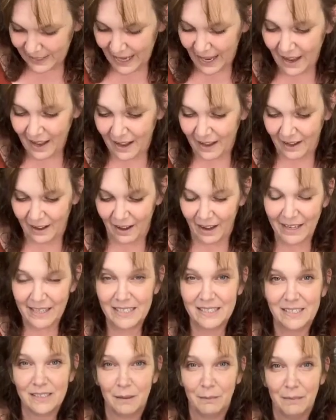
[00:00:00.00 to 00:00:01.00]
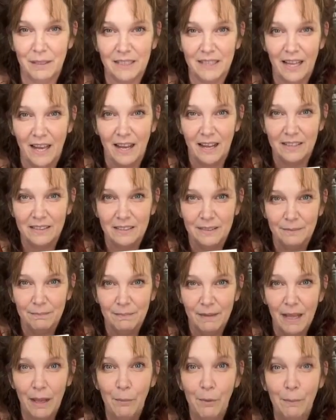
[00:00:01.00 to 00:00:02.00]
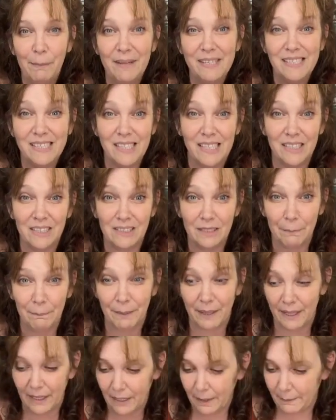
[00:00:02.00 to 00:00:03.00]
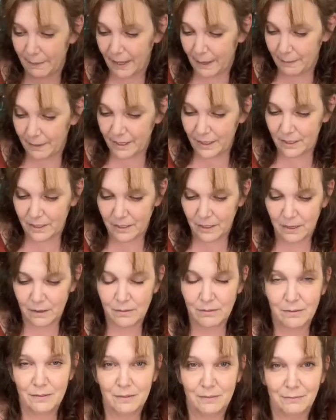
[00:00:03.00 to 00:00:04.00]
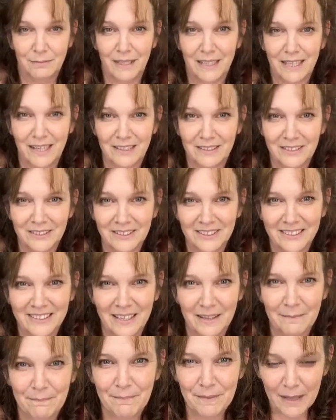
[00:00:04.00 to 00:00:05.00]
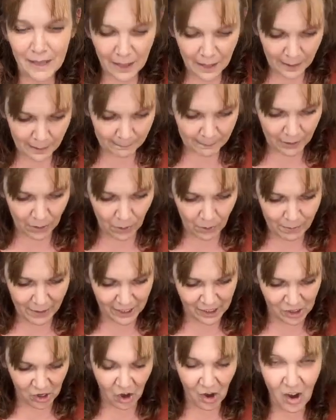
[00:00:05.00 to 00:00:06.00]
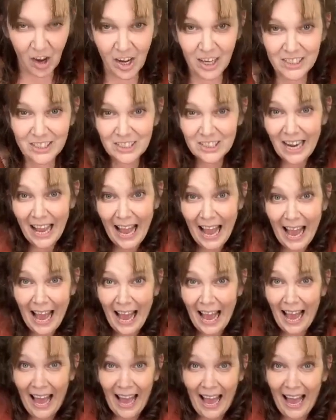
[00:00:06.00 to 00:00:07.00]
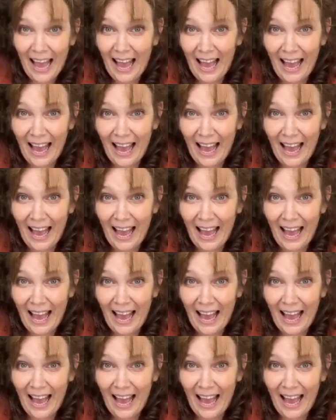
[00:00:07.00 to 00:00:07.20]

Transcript: But yeah, I need something like that. It would be teal and pink maybe, you know, my colors. But oh my gosh. Ah!